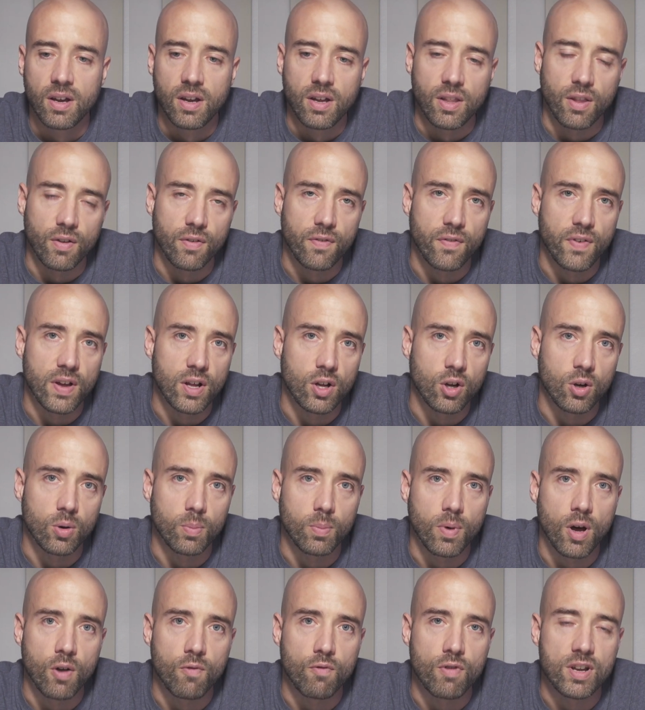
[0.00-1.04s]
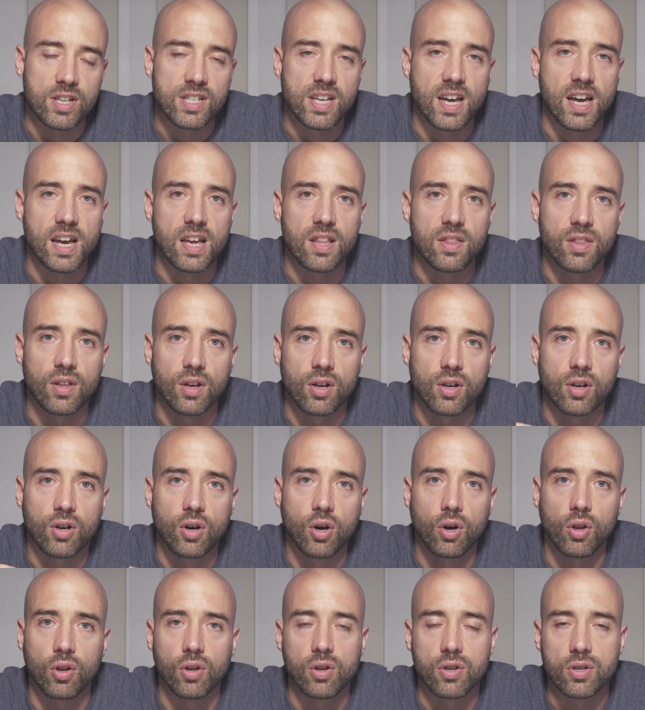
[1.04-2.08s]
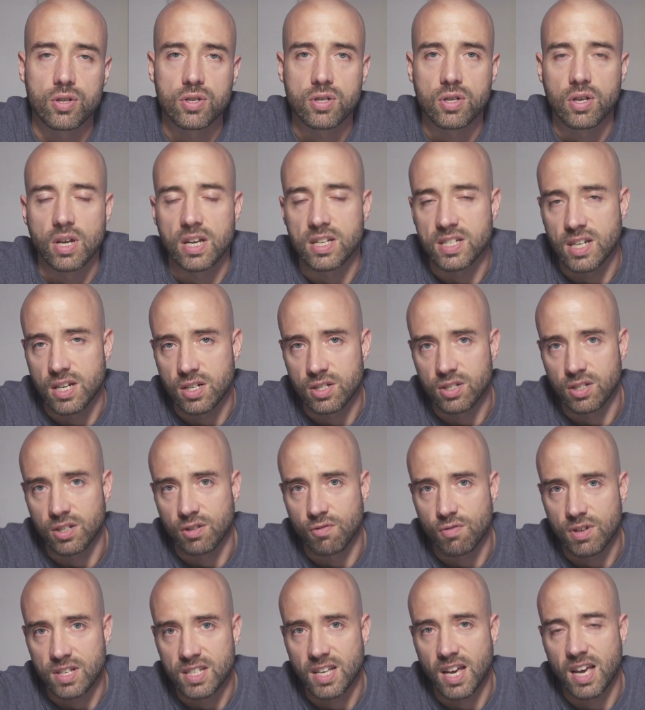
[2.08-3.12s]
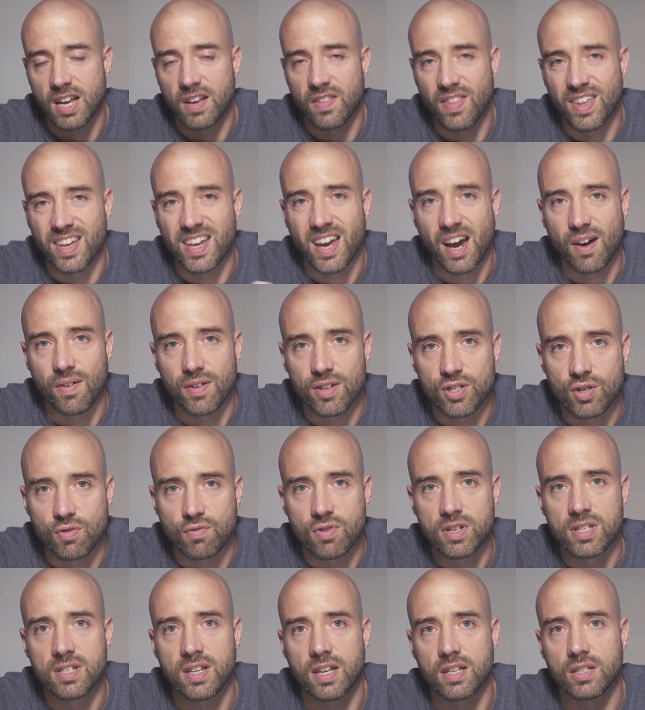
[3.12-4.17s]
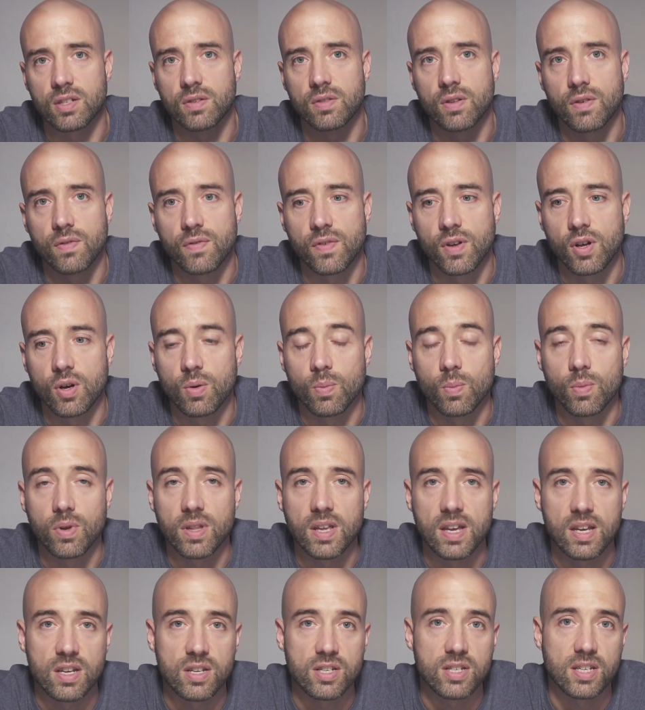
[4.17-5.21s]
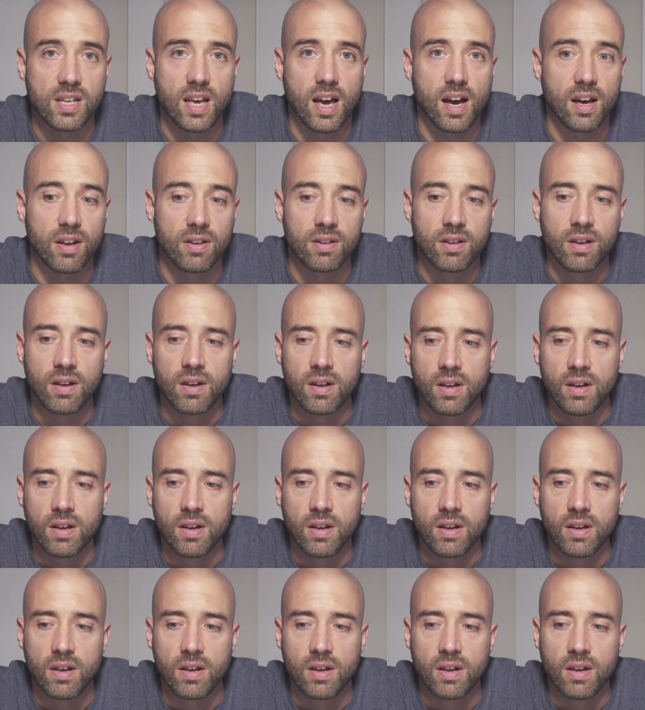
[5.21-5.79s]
the film and retain the colours, essentially retaining the characteristics of the film with each scan.